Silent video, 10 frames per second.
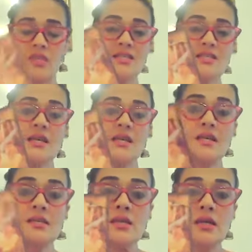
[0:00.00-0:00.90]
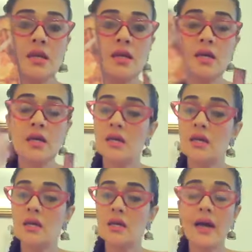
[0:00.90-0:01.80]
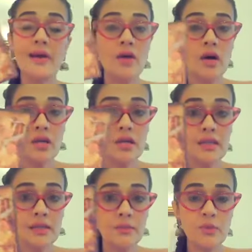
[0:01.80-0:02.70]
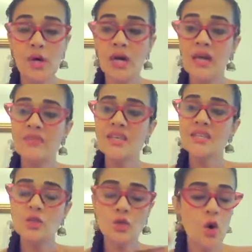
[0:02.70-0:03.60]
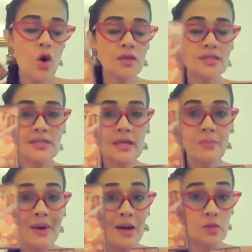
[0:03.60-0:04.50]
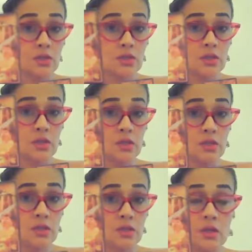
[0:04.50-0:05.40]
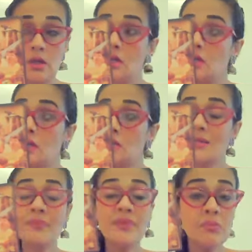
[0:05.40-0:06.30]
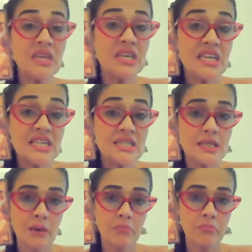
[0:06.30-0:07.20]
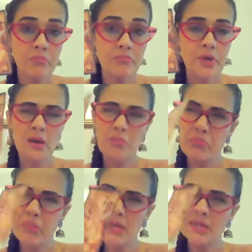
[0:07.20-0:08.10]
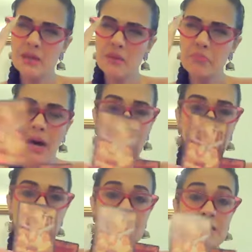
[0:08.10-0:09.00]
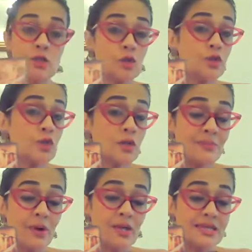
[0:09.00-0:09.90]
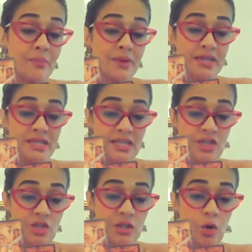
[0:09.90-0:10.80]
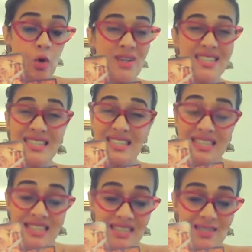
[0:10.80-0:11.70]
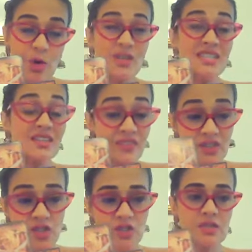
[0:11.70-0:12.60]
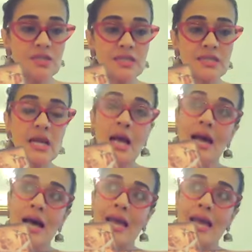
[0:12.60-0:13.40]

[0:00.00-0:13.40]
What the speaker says: this is Chiron in Libra. This talks about something being eaten up bit by bit. This also talks about debilitation or disease or deficiencies.